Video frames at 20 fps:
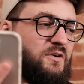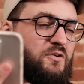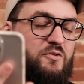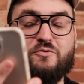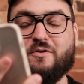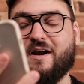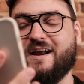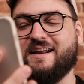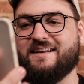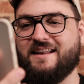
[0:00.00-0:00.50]

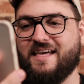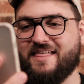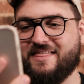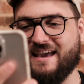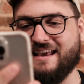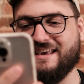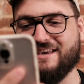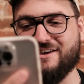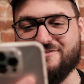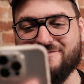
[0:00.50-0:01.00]
Great,
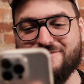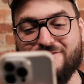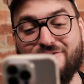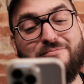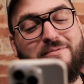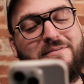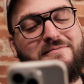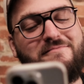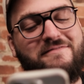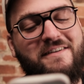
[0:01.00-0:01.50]
thank you. You've
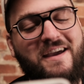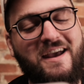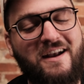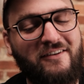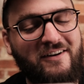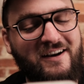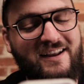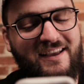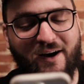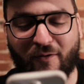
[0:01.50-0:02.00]
been
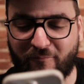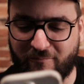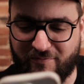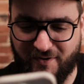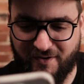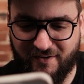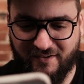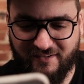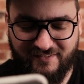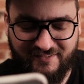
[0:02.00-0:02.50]
very
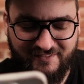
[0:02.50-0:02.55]
helpful.